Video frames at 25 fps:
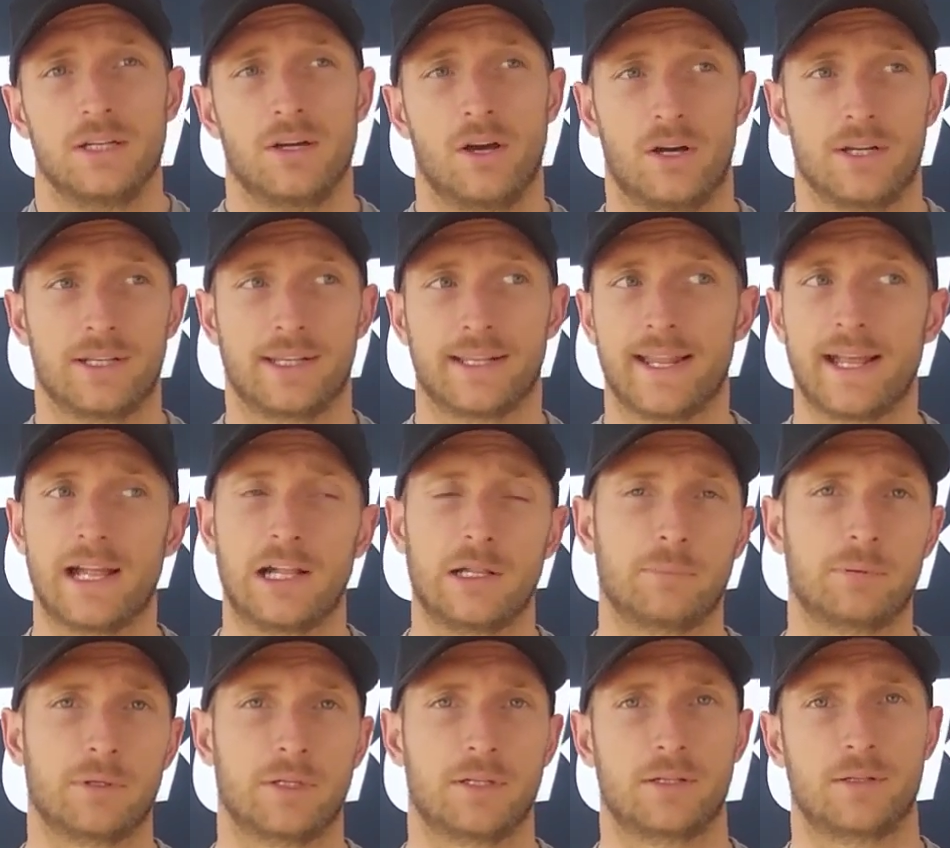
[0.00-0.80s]
I can
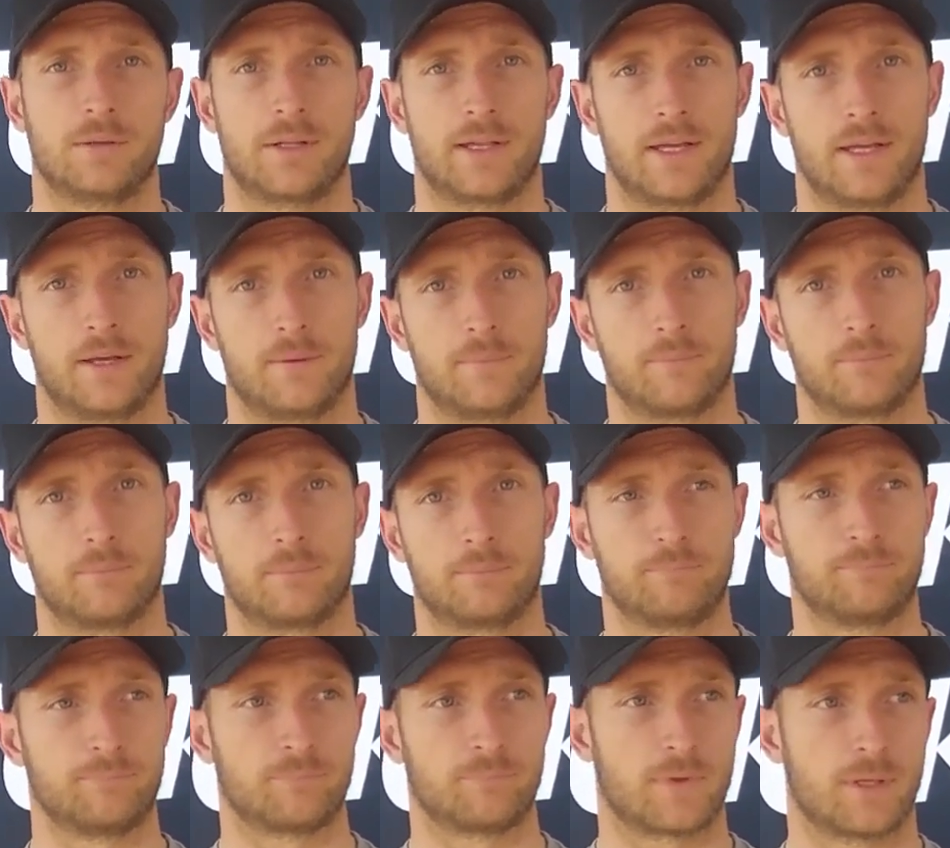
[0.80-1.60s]
help you
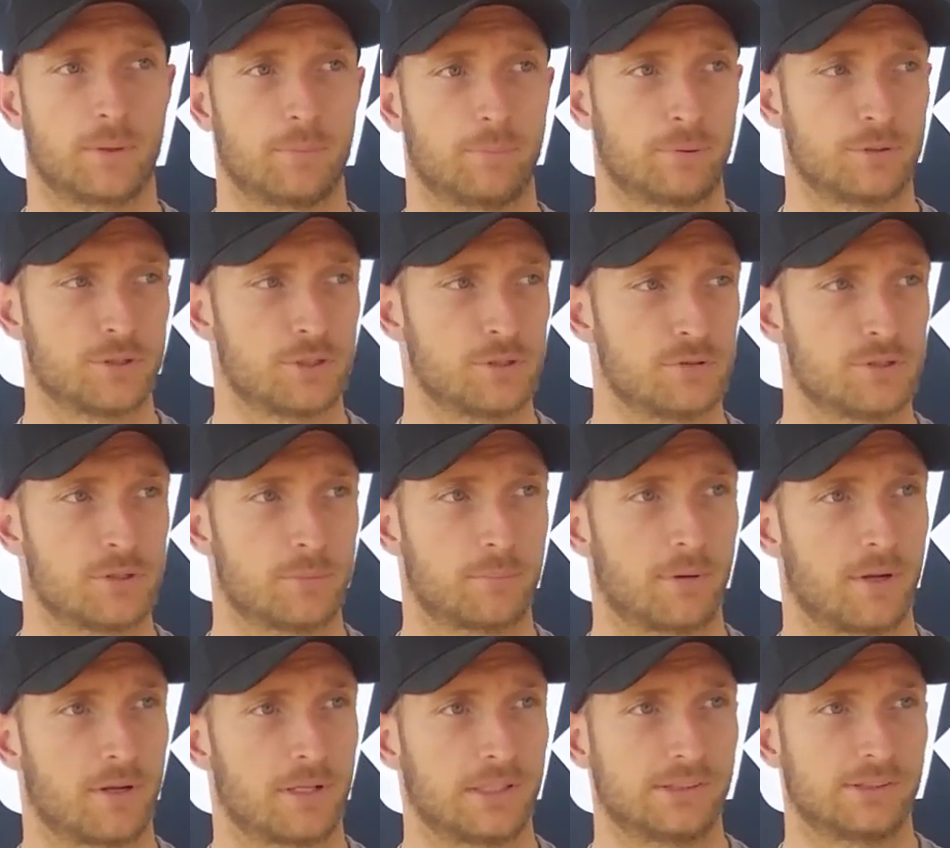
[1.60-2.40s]
produce the
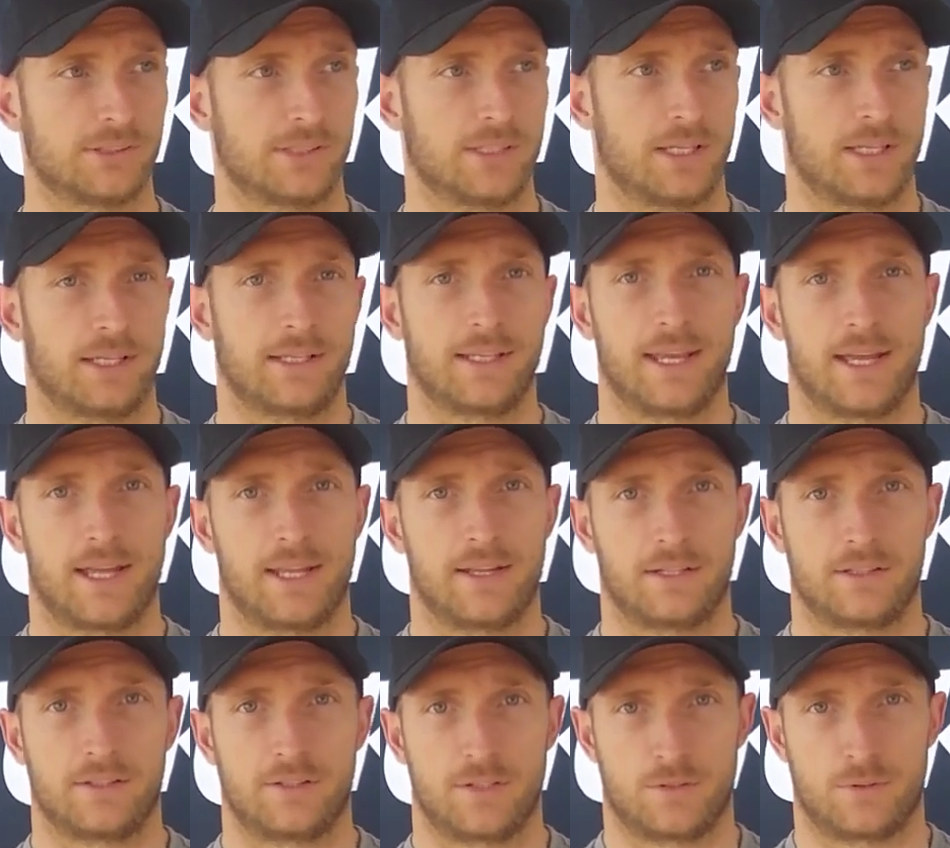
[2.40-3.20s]
products so you can get
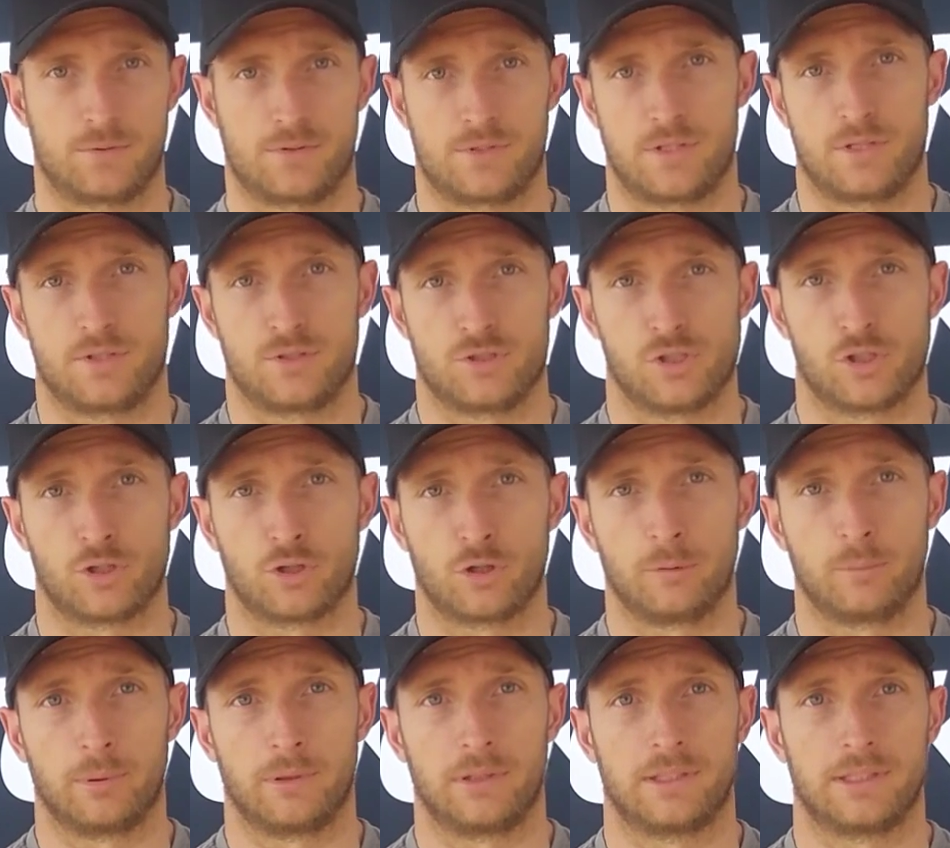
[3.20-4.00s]
it to
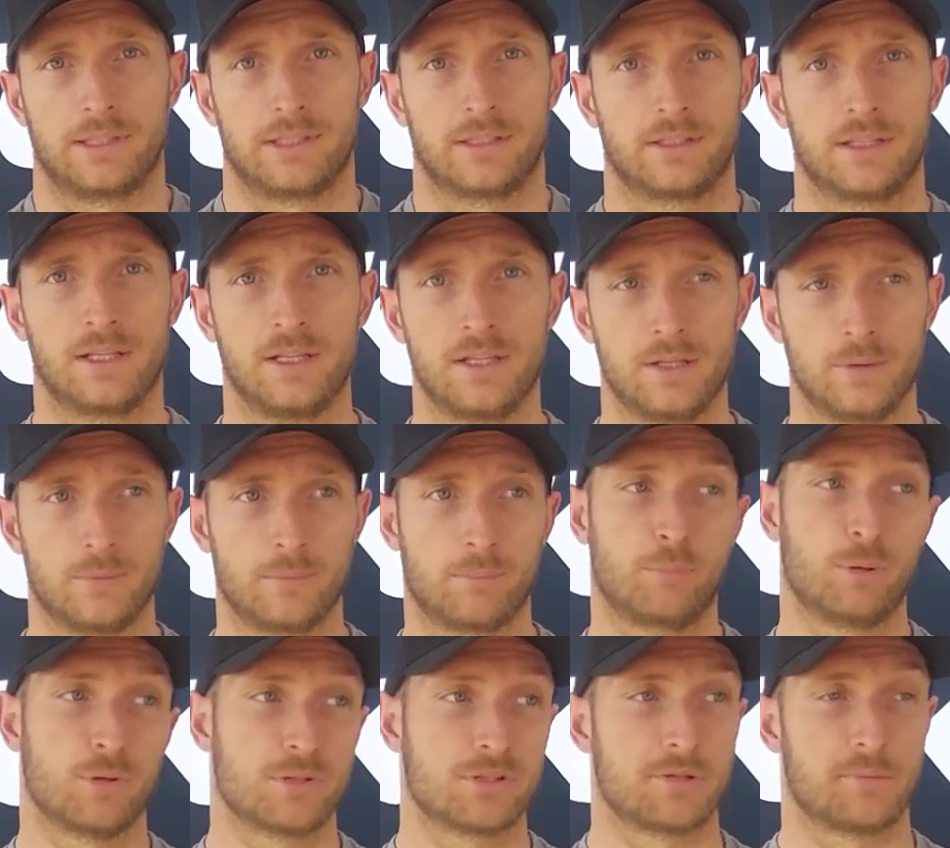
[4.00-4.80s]
durable, and
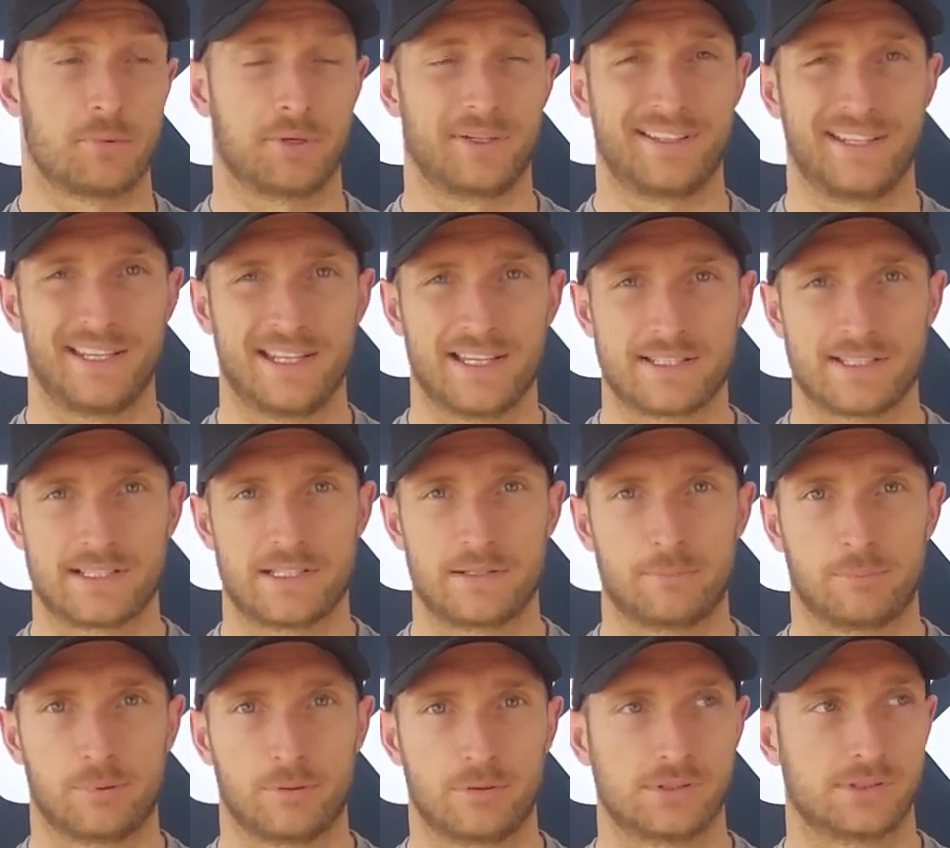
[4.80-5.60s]
put some ideas
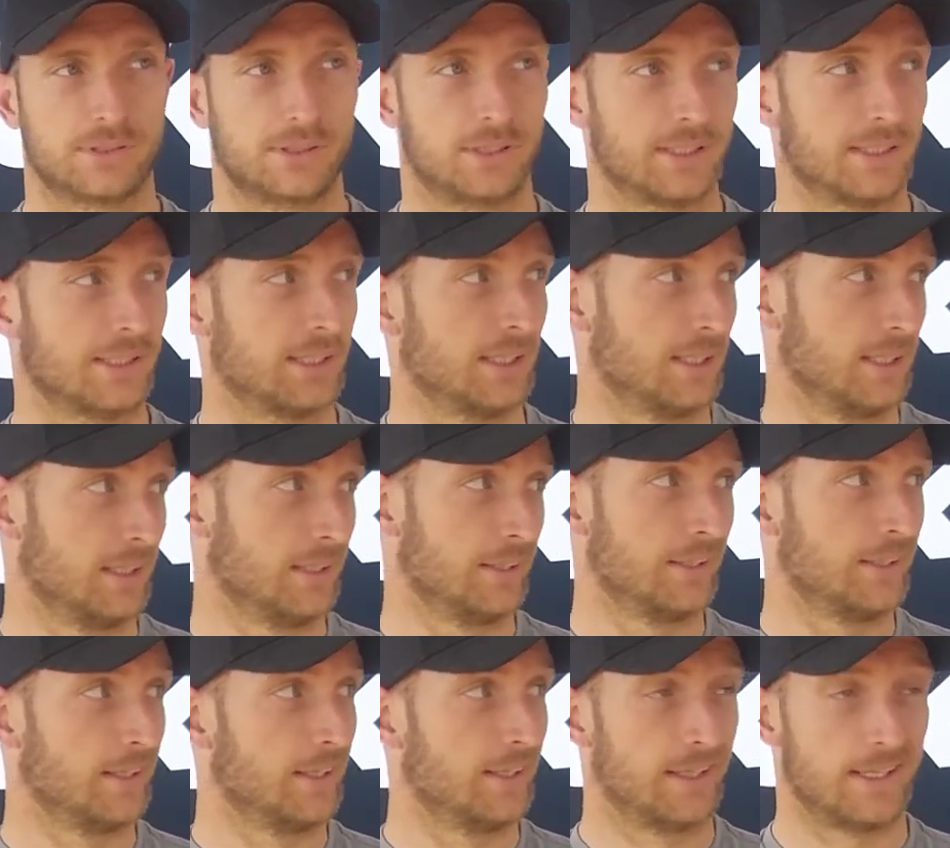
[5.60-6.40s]
and inputs, and like
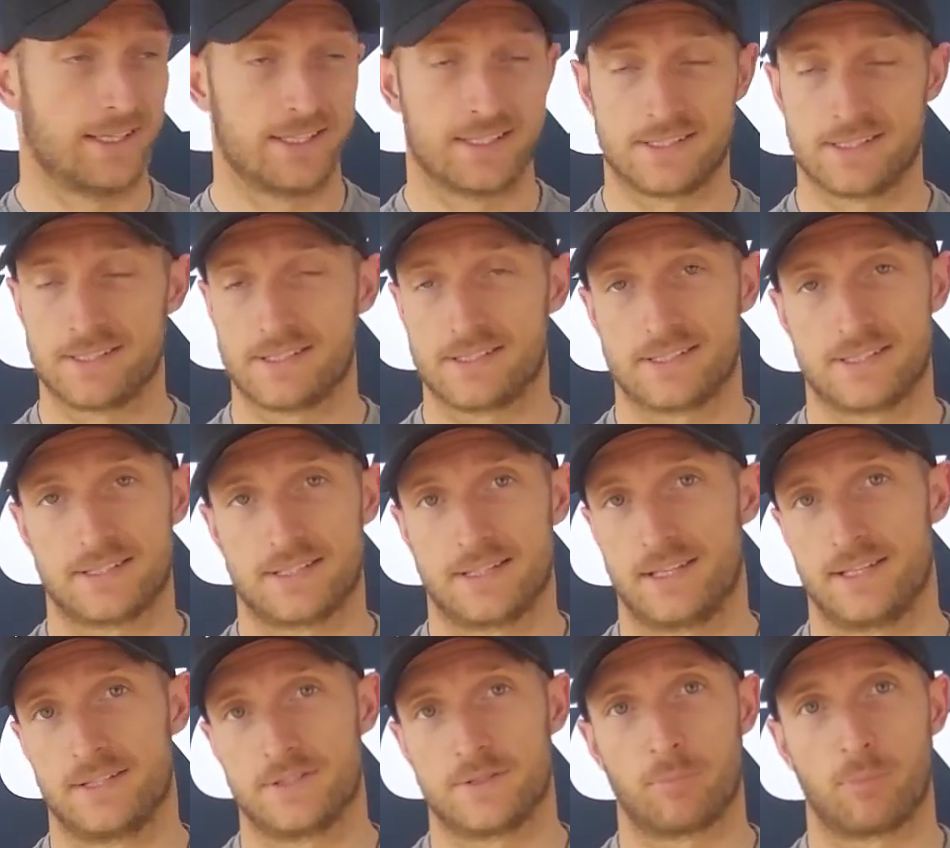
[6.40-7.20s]

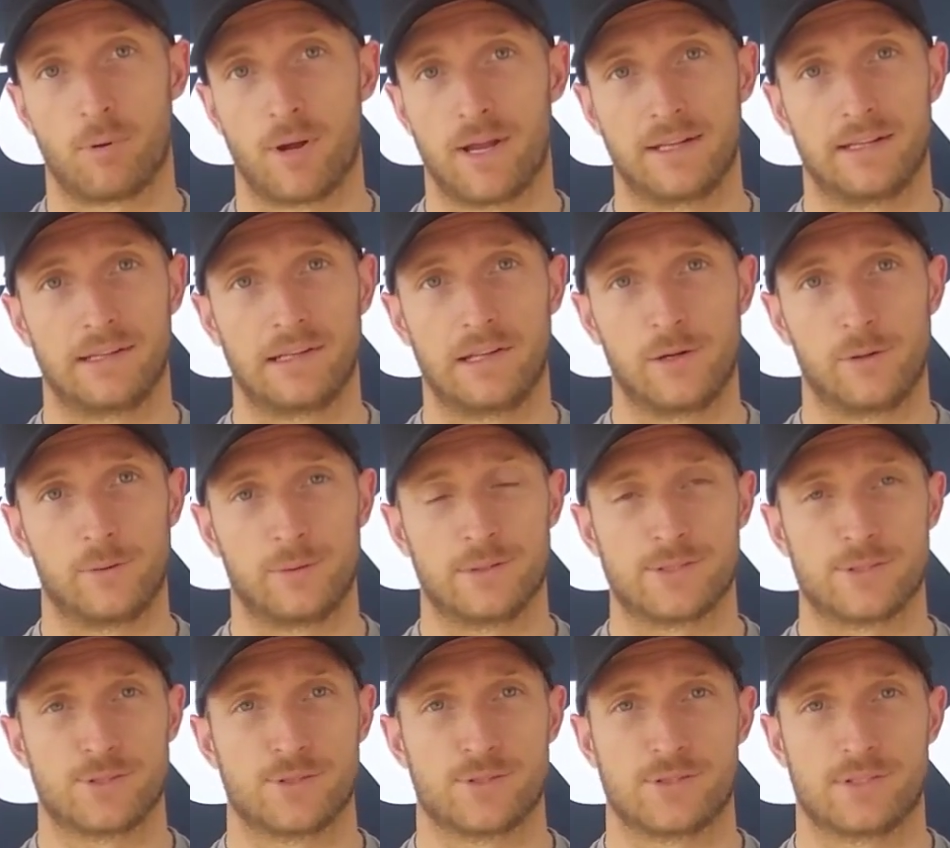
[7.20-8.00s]
his brain alone
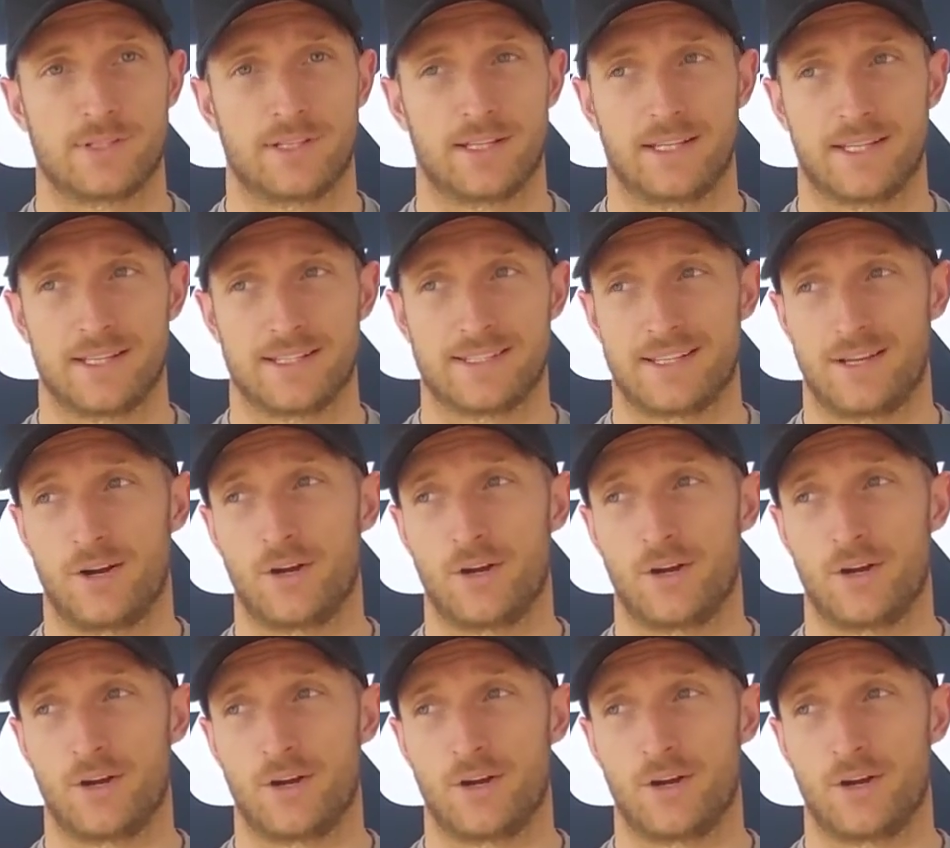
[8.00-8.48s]
is just like,